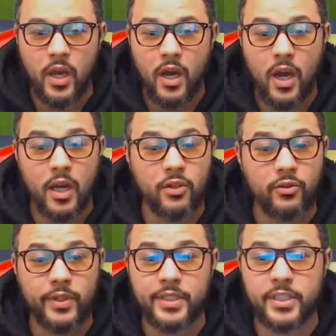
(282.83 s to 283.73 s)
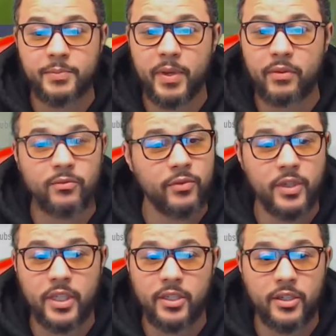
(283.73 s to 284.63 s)
Uh, Lloris has been
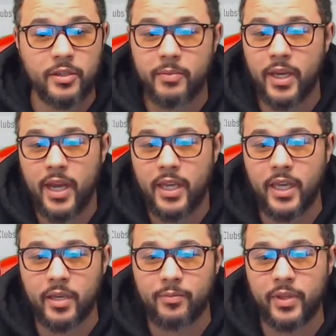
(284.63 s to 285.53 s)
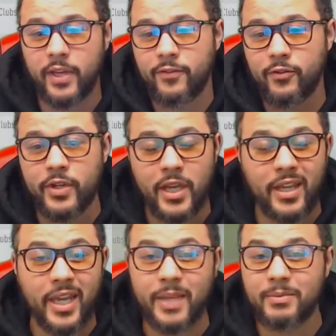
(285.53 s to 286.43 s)
really good, man. I can't complain. 48
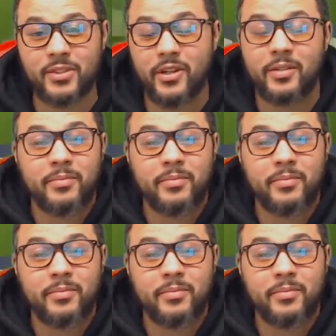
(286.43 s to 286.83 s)
games on him.